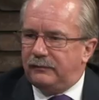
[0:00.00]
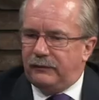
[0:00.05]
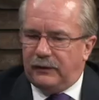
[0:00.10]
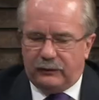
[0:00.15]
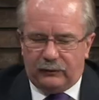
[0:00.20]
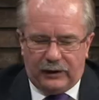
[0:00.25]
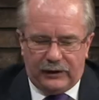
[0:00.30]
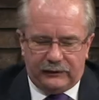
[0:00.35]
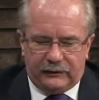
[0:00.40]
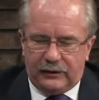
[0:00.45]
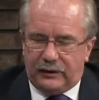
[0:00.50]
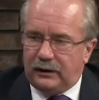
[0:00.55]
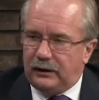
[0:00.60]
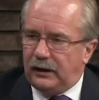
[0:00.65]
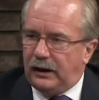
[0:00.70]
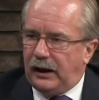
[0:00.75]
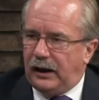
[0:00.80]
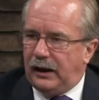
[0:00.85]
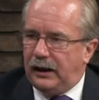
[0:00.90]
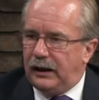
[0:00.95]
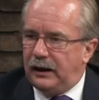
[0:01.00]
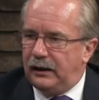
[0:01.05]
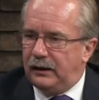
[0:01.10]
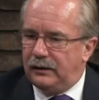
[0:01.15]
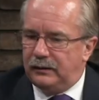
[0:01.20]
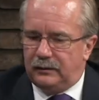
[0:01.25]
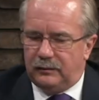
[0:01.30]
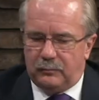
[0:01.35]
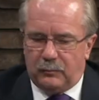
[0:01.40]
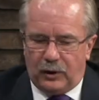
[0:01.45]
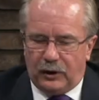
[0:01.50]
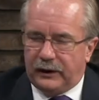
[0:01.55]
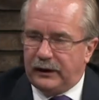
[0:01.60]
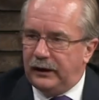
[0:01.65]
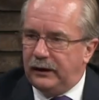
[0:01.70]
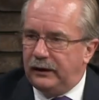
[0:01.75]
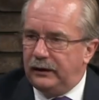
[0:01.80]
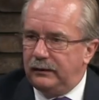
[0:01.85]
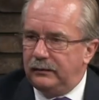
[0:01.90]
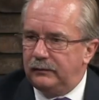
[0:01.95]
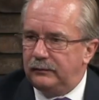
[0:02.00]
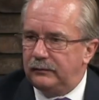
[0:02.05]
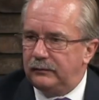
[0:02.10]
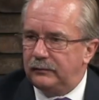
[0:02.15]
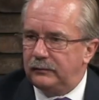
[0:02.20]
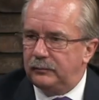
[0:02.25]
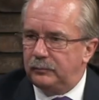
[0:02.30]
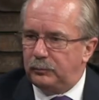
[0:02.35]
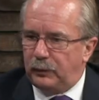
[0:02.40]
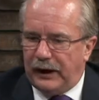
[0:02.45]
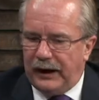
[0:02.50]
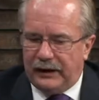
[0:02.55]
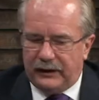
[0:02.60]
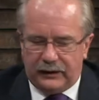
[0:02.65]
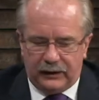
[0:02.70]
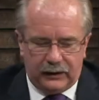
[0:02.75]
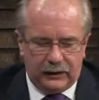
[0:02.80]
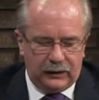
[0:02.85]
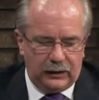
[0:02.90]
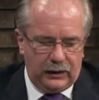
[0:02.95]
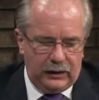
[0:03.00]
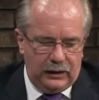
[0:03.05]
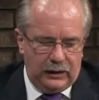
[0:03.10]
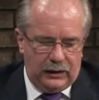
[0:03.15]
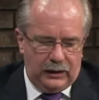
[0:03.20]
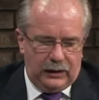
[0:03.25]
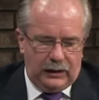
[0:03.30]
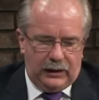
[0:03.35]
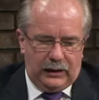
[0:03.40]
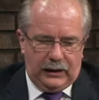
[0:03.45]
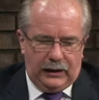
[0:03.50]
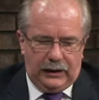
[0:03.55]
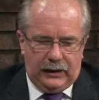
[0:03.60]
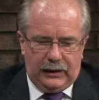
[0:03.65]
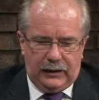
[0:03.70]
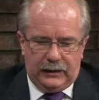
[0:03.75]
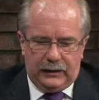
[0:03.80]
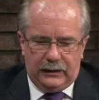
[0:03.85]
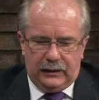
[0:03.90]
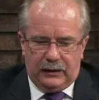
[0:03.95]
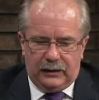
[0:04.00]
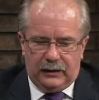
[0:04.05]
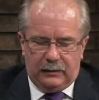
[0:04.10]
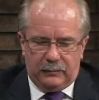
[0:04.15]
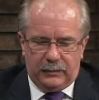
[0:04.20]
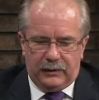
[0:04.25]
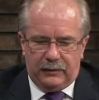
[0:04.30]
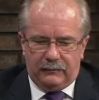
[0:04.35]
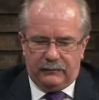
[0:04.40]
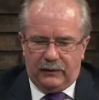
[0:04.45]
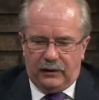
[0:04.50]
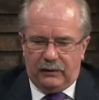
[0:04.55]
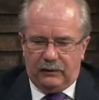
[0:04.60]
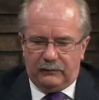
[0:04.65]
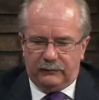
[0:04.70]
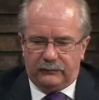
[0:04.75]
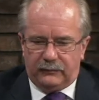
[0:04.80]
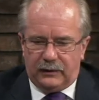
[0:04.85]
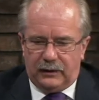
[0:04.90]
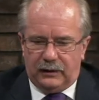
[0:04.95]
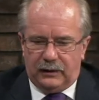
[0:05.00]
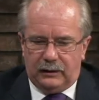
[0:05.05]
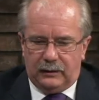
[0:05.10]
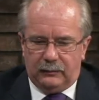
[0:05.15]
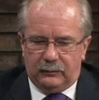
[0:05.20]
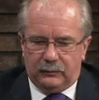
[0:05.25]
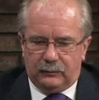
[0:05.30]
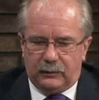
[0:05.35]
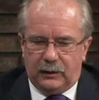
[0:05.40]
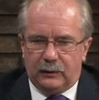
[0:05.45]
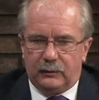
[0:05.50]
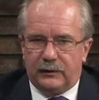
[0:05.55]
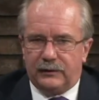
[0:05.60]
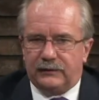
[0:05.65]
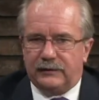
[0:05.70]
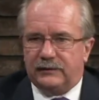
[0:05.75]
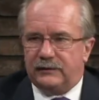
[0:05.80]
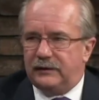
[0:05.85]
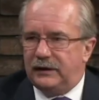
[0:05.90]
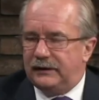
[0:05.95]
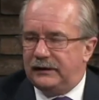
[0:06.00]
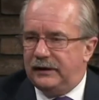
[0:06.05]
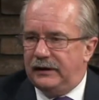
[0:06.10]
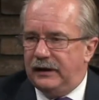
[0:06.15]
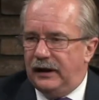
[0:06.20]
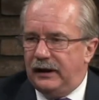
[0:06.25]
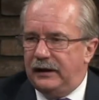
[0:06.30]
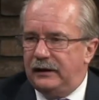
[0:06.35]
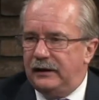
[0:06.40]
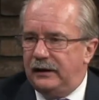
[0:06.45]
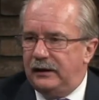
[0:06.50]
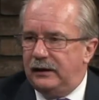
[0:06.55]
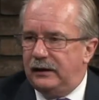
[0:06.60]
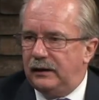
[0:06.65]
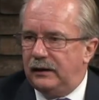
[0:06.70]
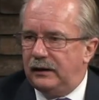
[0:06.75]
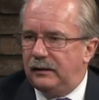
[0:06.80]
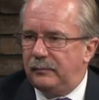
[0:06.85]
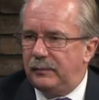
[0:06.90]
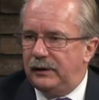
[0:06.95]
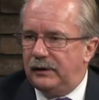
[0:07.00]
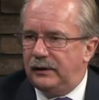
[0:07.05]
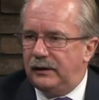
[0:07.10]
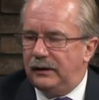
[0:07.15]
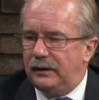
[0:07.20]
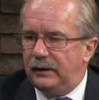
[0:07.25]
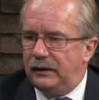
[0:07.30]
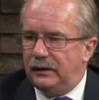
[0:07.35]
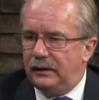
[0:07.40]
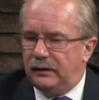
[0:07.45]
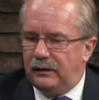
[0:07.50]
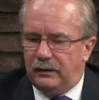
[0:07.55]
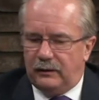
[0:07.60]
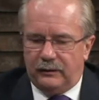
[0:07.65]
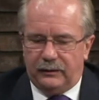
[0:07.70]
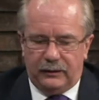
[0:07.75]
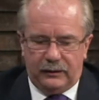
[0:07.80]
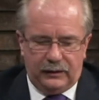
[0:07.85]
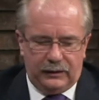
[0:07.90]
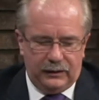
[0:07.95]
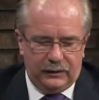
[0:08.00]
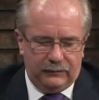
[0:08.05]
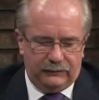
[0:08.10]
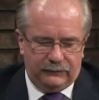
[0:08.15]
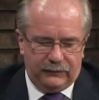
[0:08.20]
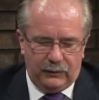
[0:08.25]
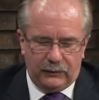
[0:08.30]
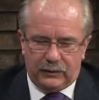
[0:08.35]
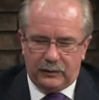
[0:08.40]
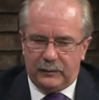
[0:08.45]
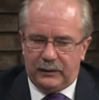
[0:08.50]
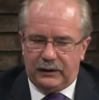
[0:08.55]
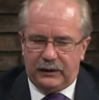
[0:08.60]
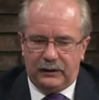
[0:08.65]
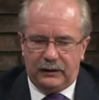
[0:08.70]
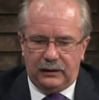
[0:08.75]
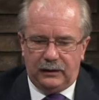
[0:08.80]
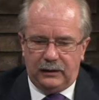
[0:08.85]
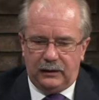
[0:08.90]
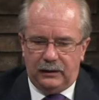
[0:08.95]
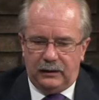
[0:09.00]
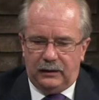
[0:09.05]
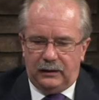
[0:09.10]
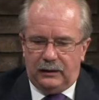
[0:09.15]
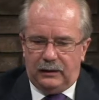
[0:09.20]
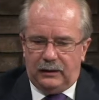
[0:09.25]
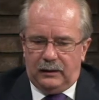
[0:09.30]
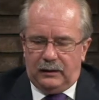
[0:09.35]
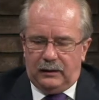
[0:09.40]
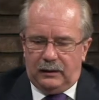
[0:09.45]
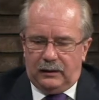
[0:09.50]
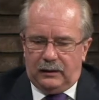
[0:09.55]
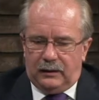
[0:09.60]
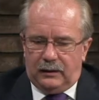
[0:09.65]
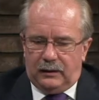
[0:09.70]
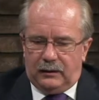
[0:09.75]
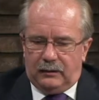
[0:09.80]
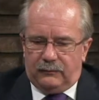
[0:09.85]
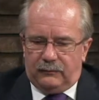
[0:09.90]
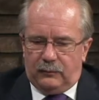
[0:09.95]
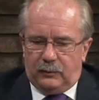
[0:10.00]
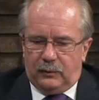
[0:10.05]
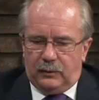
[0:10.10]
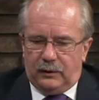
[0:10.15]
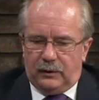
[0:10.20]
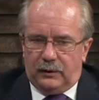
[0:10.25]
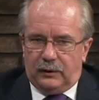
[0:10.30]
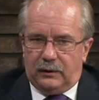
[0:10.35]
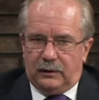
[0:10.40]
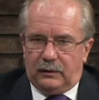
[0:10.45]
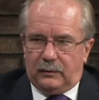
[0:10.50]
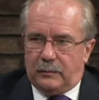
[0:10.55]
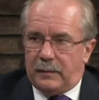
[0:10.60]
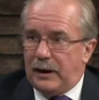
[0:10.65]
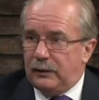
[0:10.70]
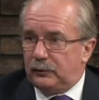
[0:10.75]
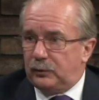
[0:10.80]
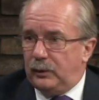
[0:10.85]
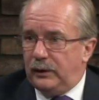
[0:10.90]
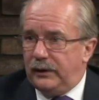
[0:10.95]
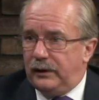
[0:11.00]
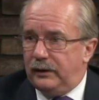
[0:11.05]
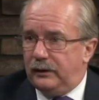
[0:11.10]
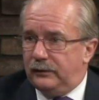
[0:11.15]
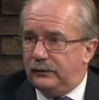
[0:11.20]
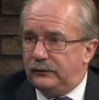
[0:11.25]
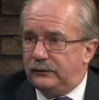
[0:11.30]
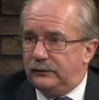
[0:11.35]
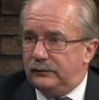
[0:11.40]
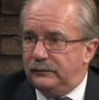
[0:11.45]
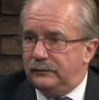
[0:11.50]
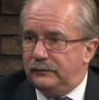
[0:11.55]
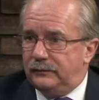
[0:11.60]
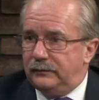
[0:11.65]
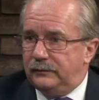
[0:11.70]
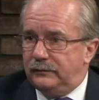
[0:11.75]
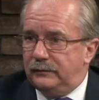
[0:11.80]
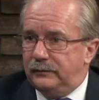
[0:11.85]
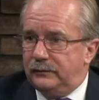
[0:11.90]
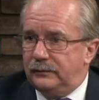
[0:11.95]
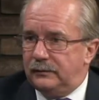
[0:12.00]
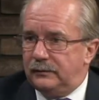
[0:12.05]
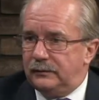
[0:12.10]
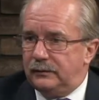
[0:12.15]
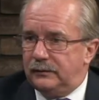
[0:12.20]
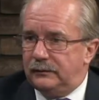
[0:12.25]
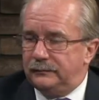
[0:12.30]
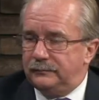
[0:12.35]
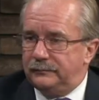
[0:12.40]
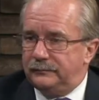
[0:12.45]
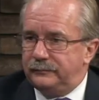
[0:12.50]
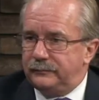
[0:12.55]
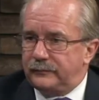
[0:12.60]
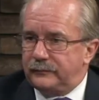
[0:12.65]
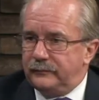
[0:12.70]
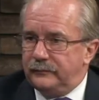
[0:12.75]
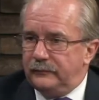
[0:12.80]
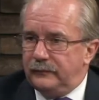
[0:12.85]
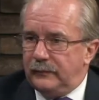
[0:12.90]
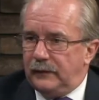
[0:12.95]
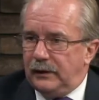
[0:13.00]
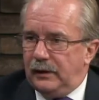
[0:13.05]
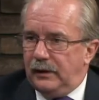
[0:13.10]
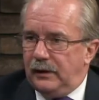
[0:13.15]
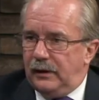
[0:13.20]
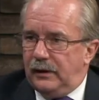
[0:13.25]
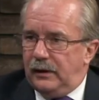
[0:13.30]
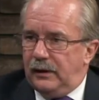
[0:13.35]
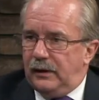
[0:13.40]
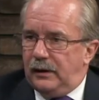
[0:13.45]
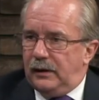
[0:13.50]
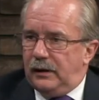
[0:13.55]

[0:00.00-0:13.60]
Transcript: fundraising and marketing, branding, and uh, I've been involved Rotary since 1990, and I've been on the float committee for about 20 years. Wow. So how'd you get involved with Rotary?